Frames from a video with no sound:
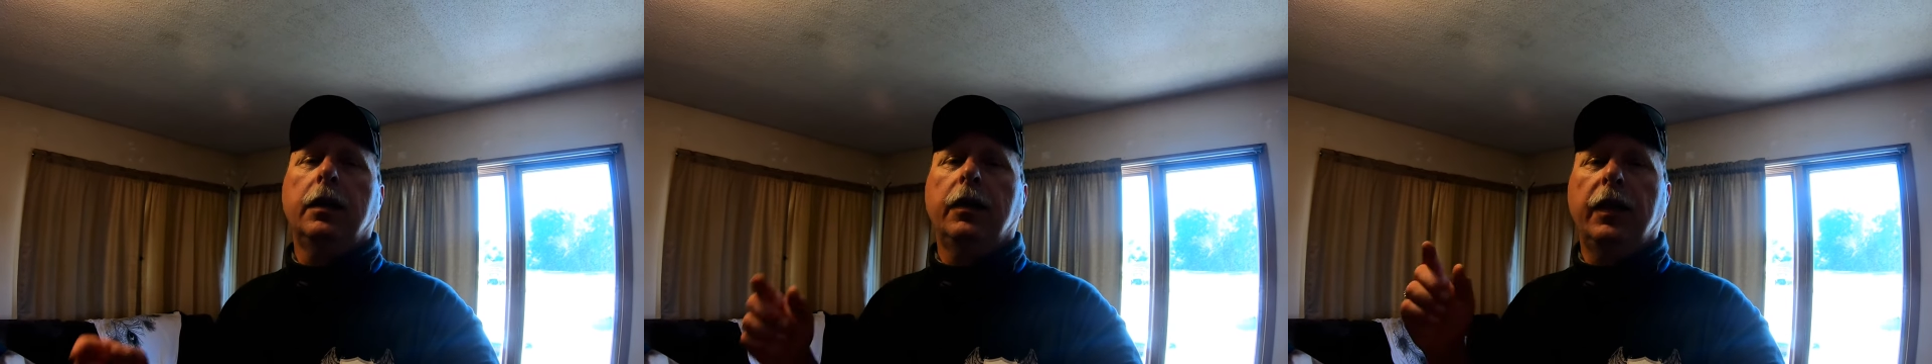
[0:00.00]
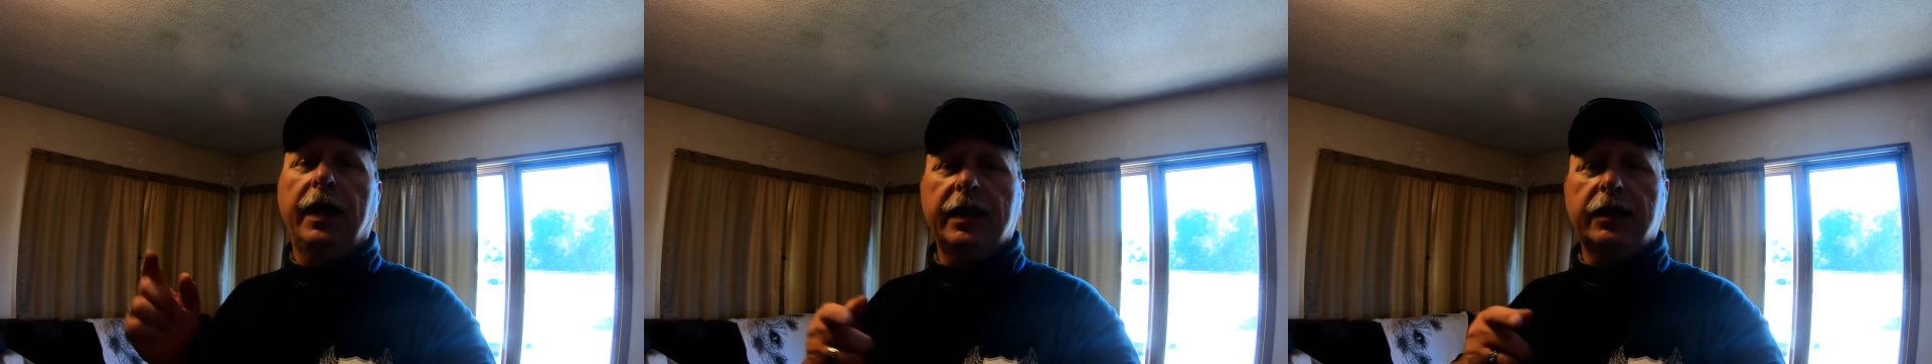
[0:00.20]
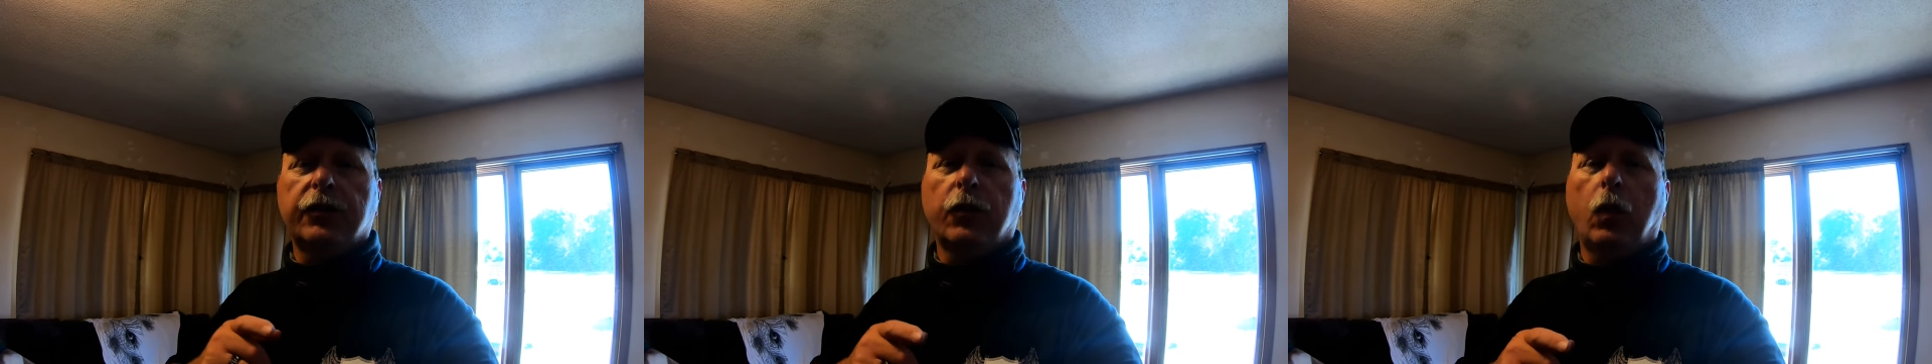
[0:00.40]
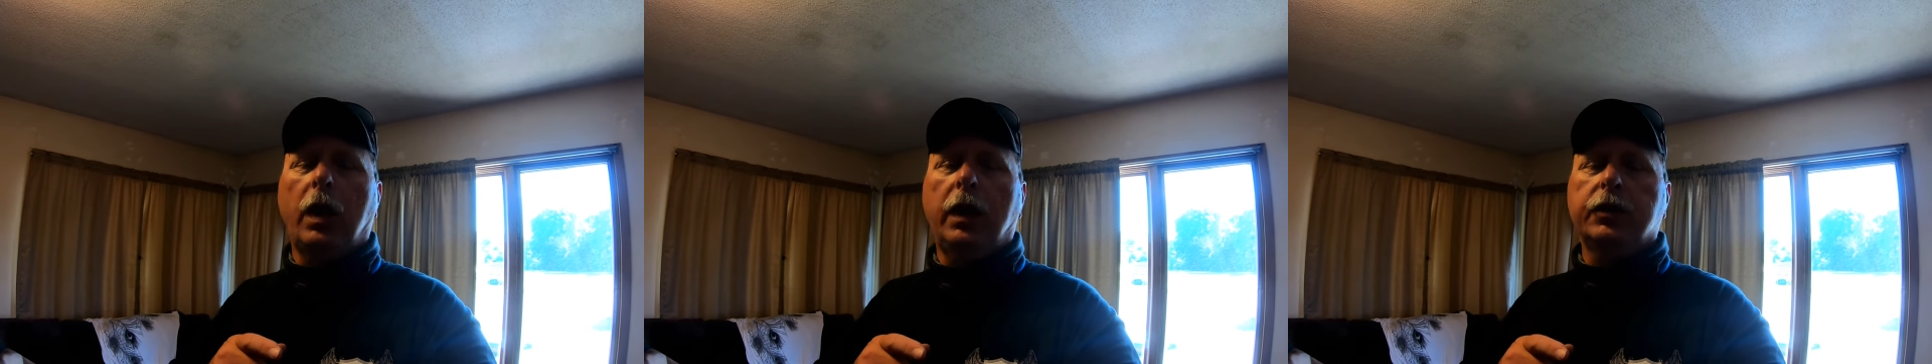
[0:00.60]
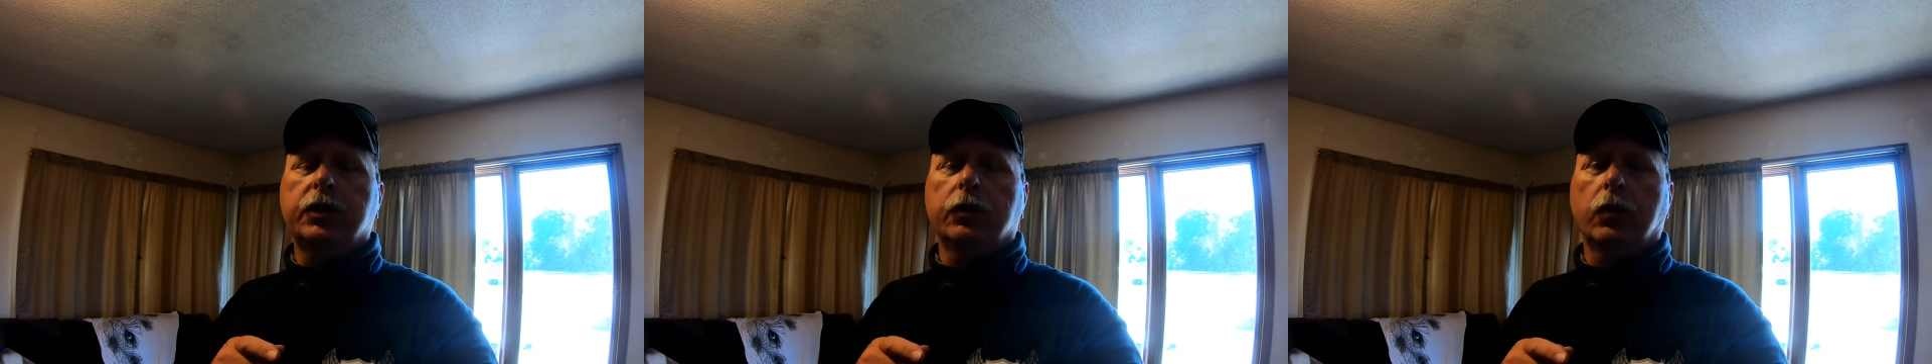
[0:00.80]
Thanks for
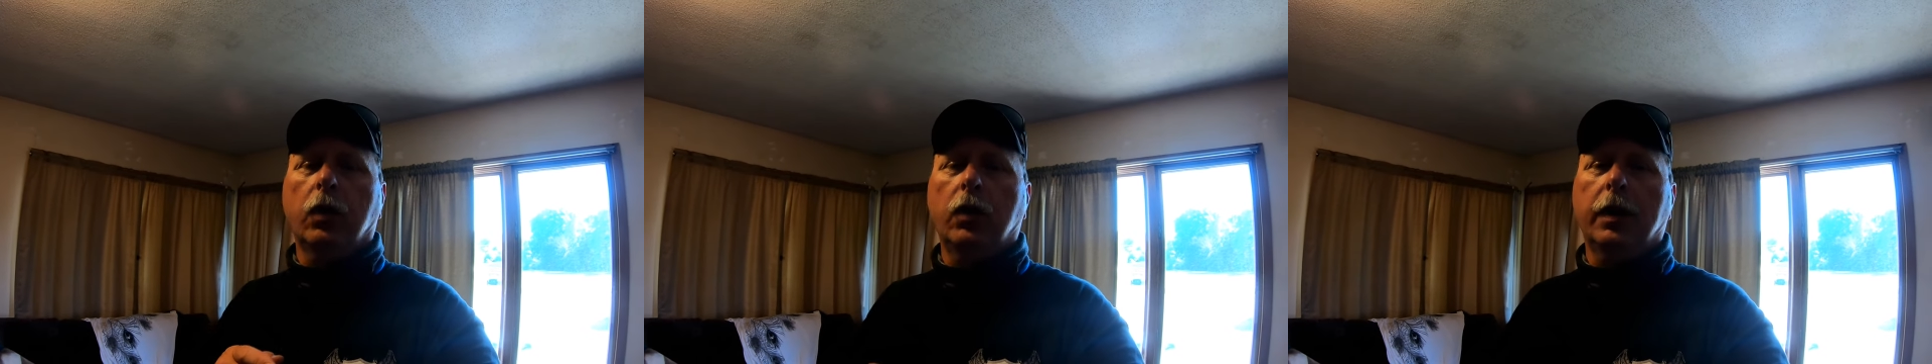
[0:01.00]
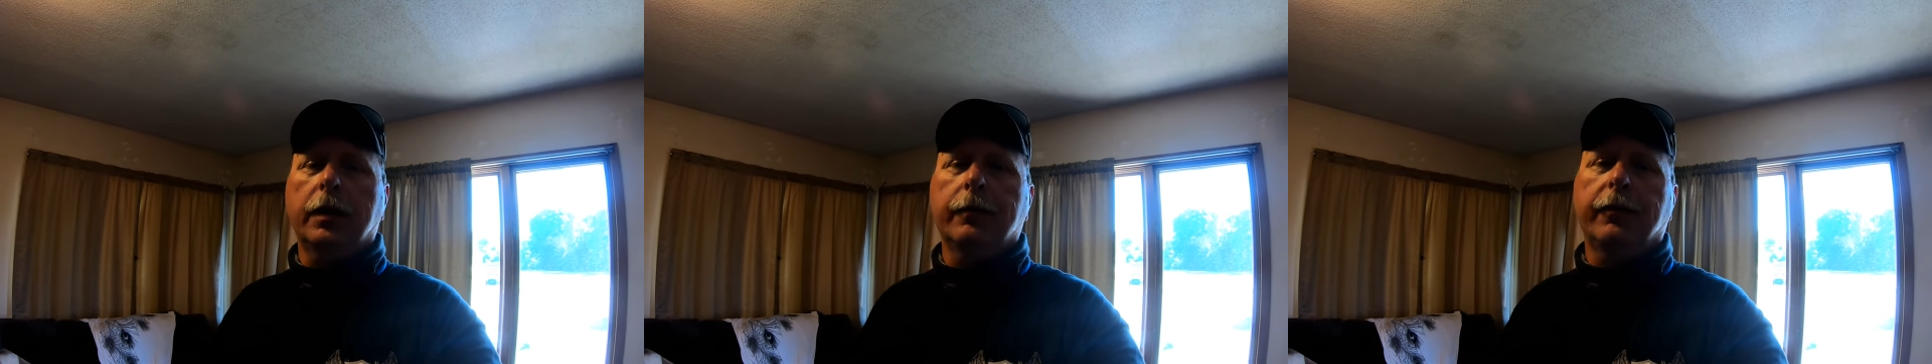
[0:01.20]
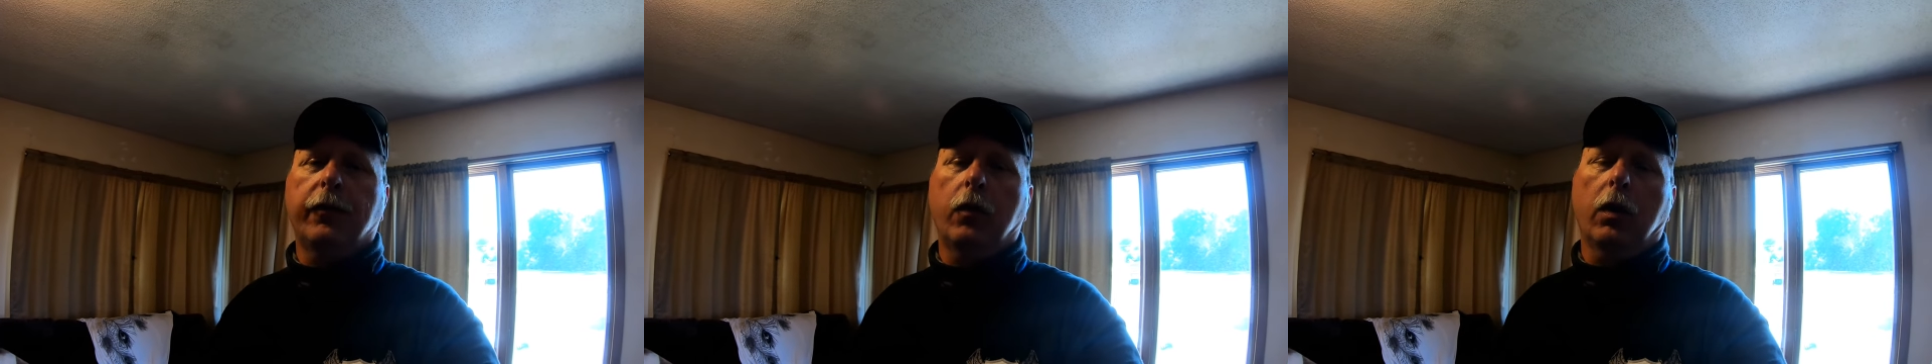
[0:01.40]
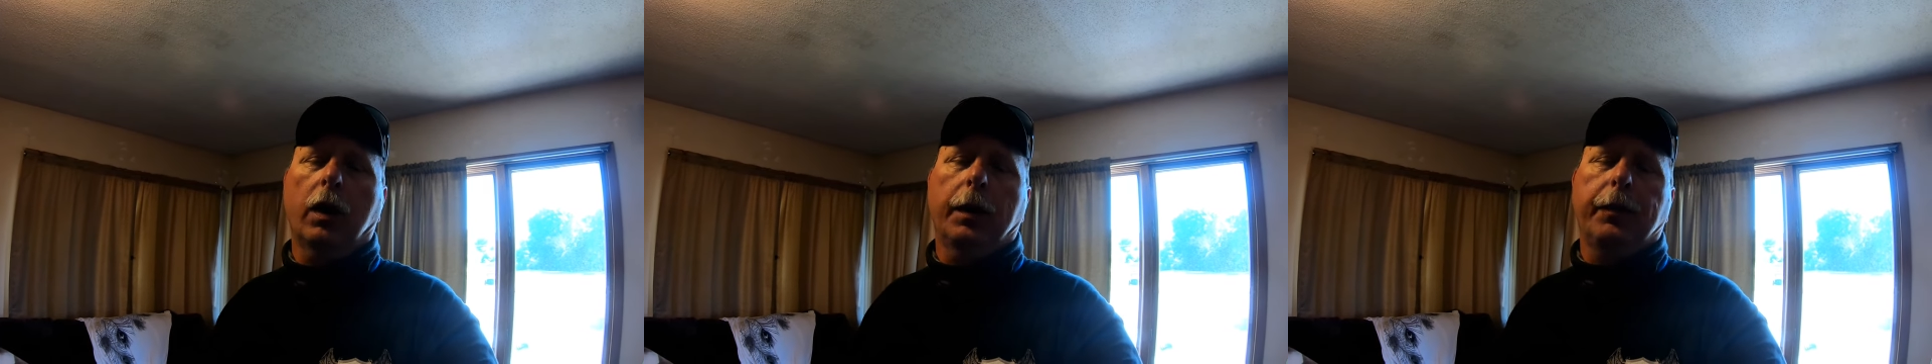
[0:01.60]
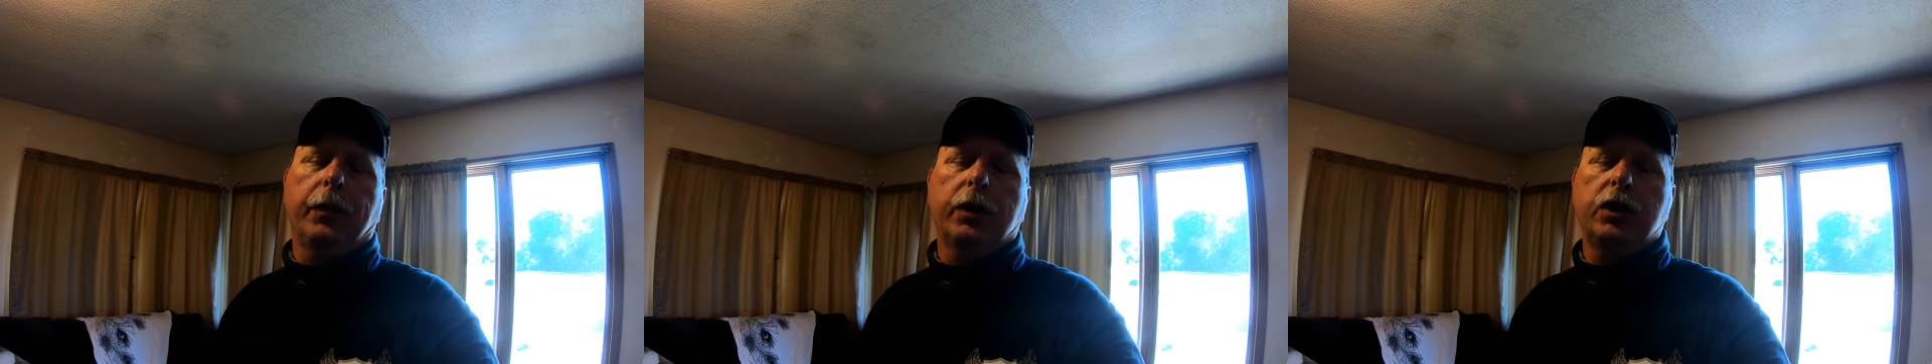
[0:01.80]
watching m 4. I
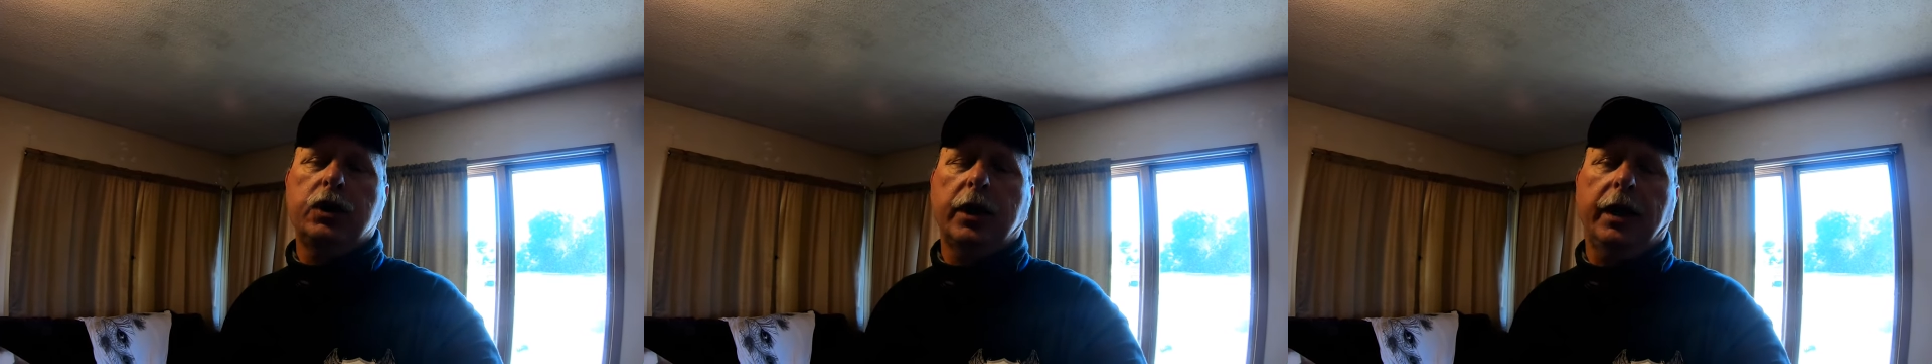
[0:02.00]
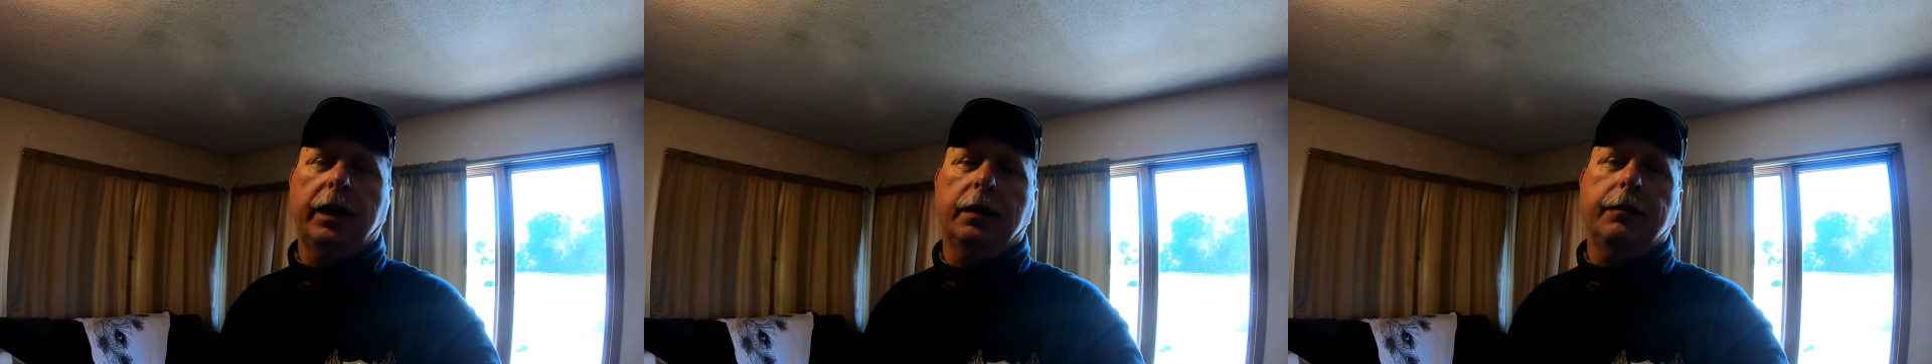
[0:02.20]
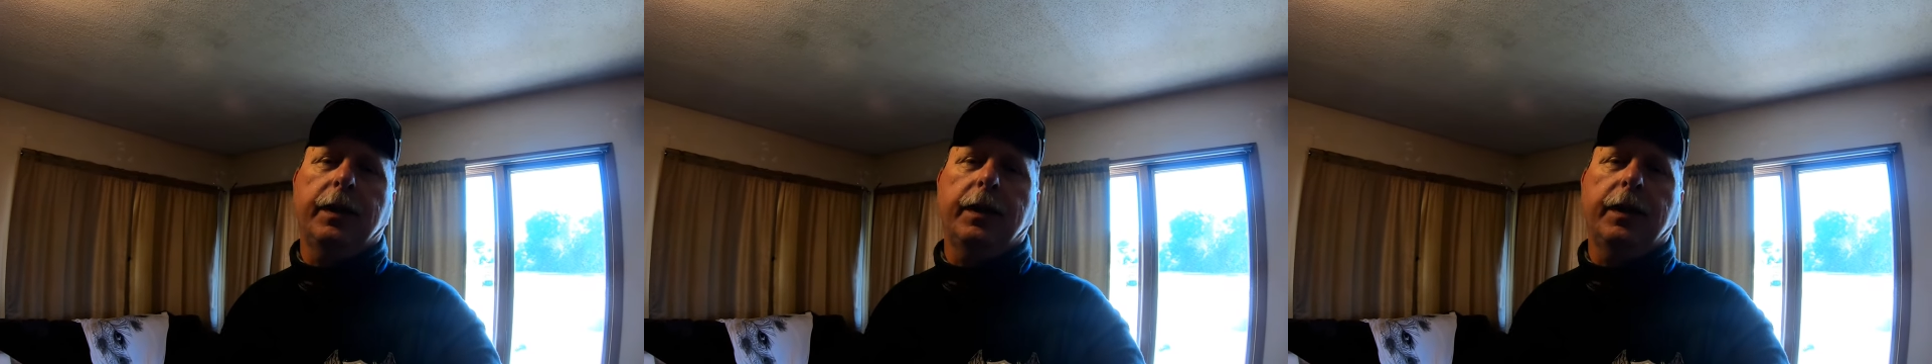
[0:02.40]
appreciate it.